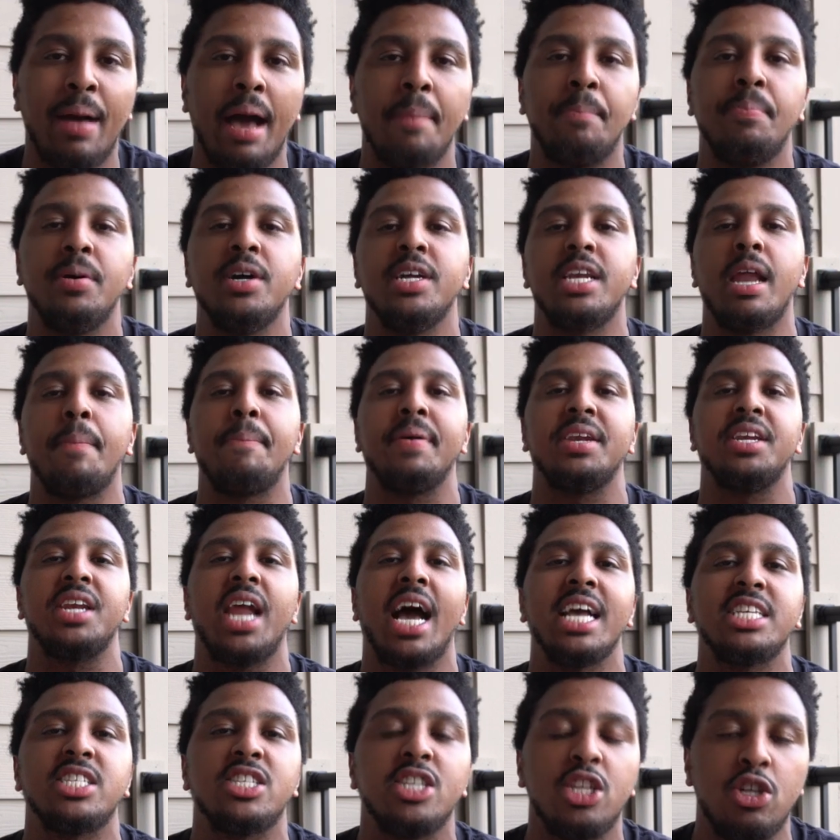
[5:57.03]
by putting up a
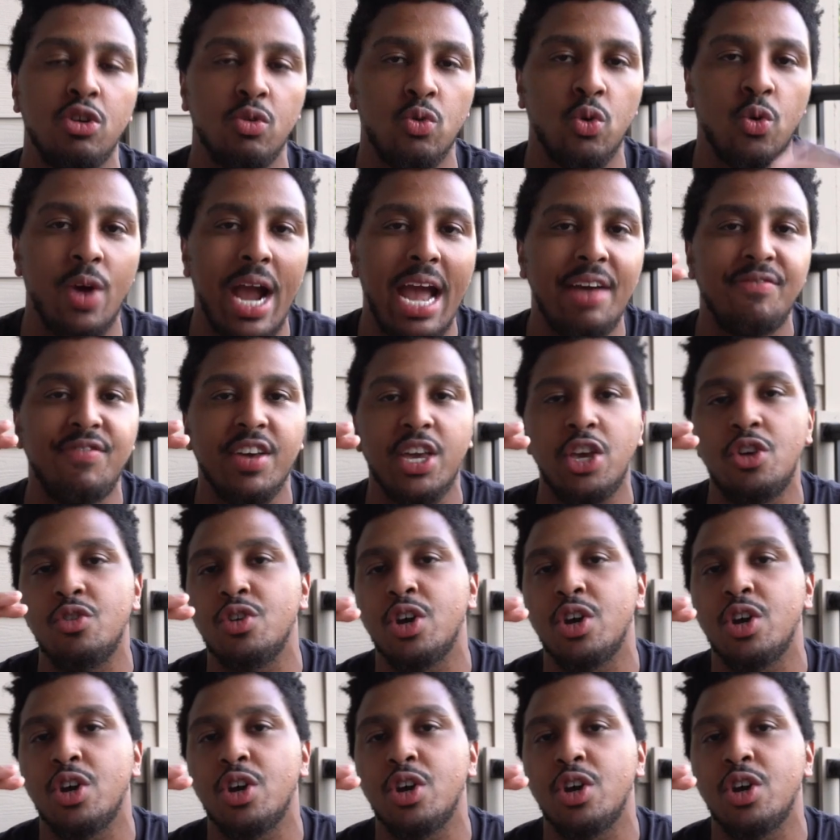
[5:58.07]
nice little graphic.